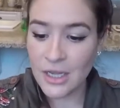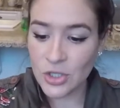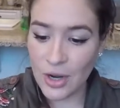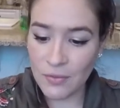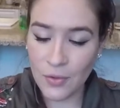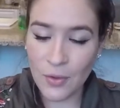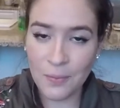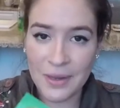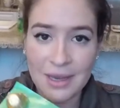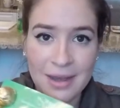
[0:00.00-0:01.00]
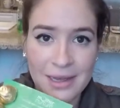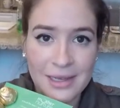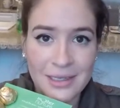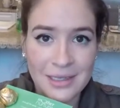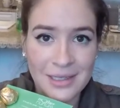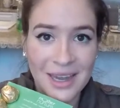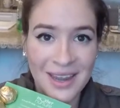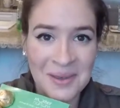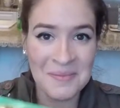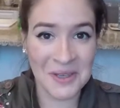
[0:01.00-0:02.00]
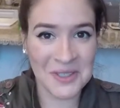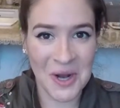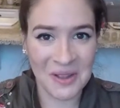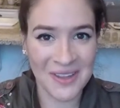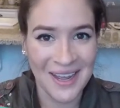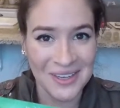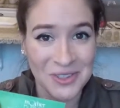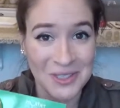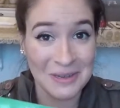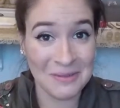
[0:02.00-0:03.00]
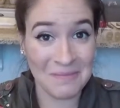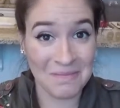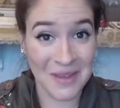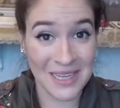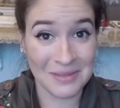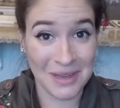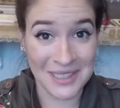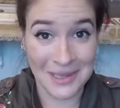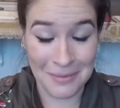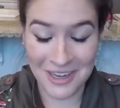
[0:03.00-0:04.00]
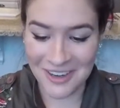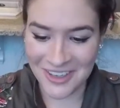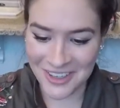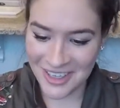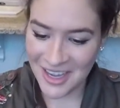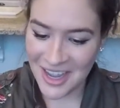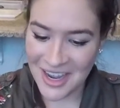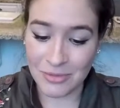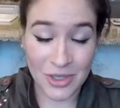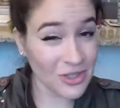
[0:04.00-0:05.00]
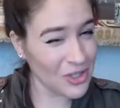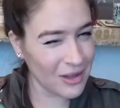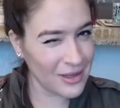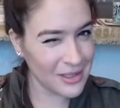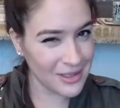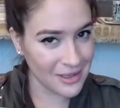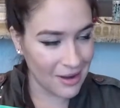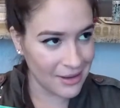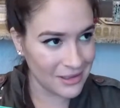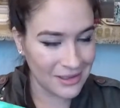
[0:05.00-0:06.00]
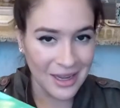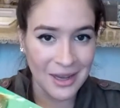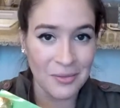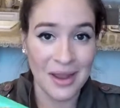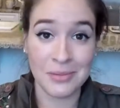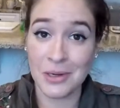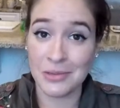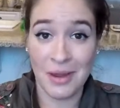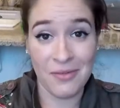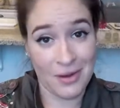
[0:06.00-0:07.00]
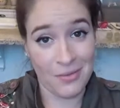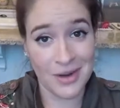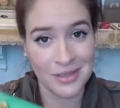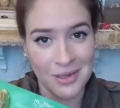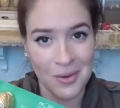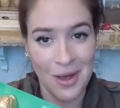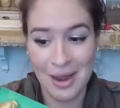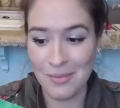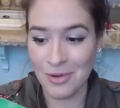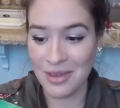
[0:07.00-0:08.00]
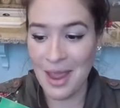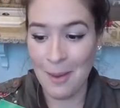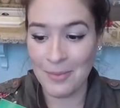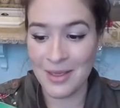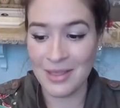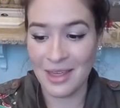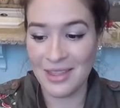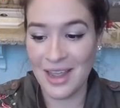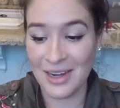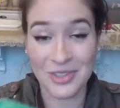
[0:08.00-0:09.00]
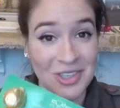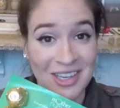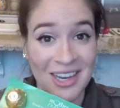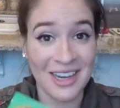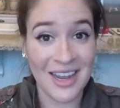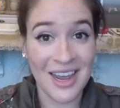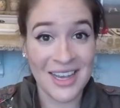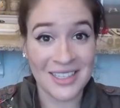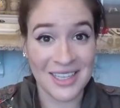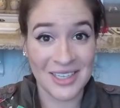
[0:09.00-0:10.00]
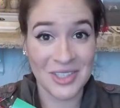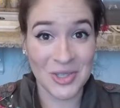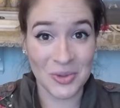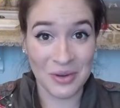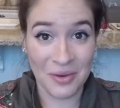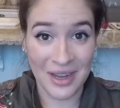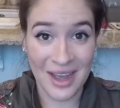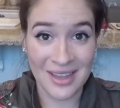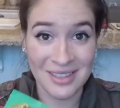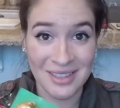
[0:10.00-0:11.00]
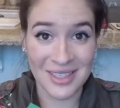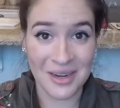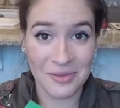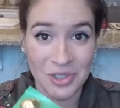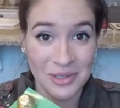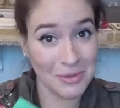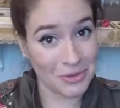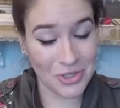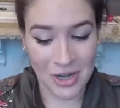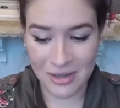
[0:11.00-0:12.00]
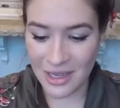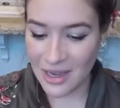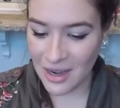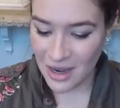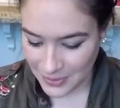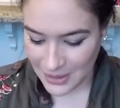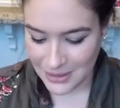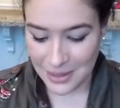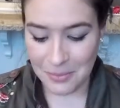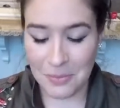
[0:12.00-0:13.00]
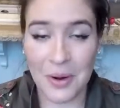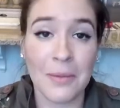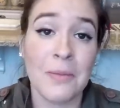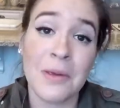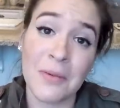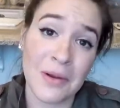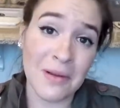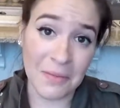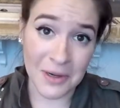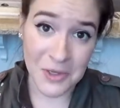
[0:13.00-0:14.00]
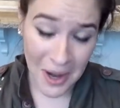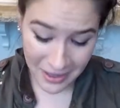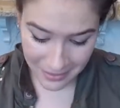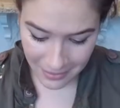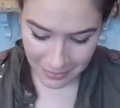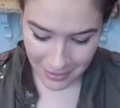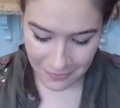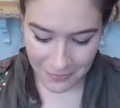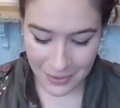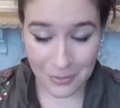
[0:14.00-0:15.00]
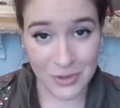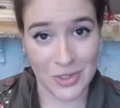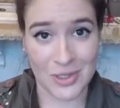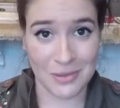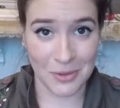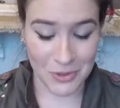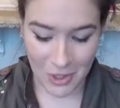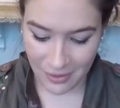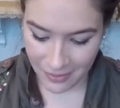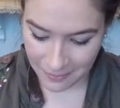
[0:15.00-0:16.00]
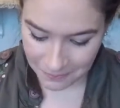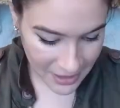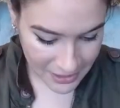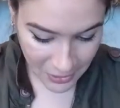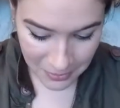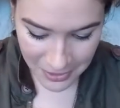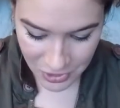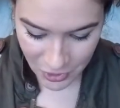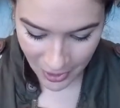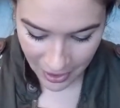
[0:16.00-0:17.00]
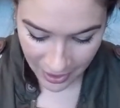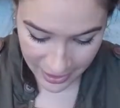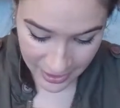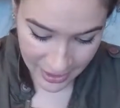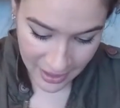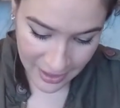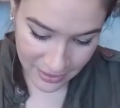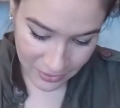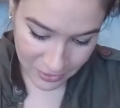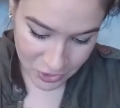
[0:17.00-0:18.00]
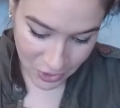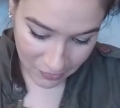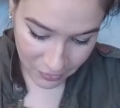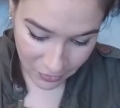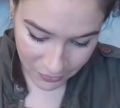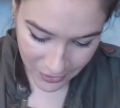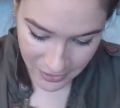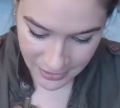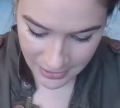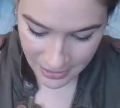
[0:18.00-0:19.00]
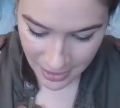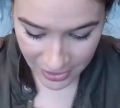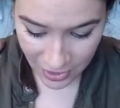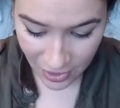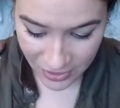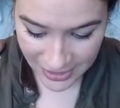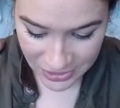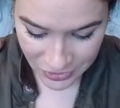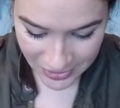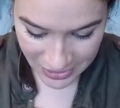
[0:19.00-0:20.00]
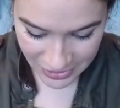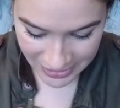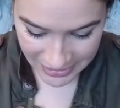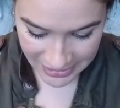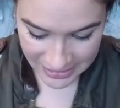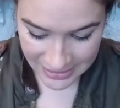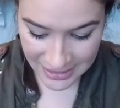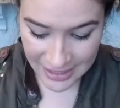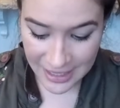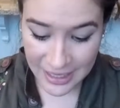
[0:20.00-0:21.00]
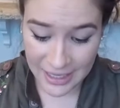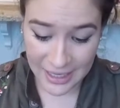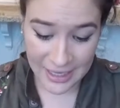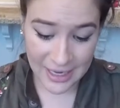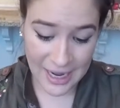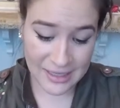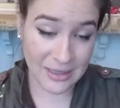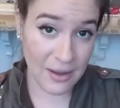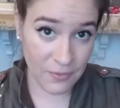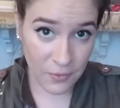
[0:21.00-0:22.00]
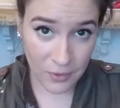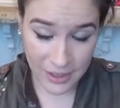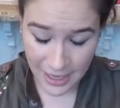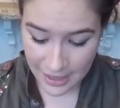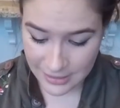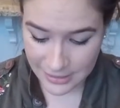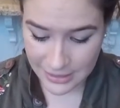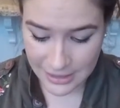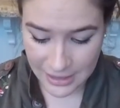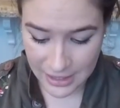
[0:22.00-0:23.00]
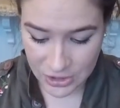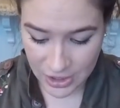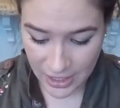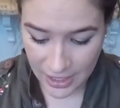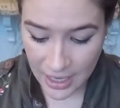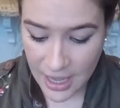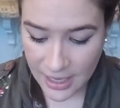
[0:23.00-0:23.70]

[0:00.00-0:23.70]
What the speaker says: truffle because milk chocolate actually makes my stomach hurt. Dark chocolate does not, and raspberry is my favorite. So I am really happy that they actually sent 2 different kinds instead of just milk chocolate, because I probably wouldn't have been trying them if it was just milk chocolate. So I'm gonna try the little truffle first. They're all natural ingredients. It again has that folic acid, DHA,